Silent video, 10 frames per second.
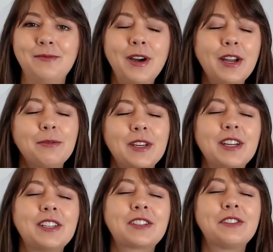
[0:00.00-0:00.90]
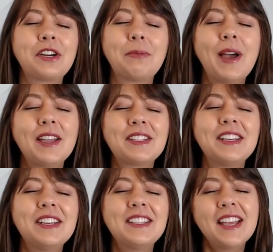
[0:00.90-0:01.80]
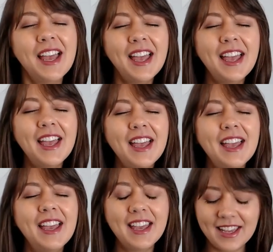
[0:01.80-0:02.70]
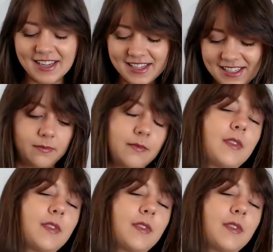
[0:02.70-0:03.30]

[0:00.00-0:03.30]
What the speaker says: What are we going to talk about today?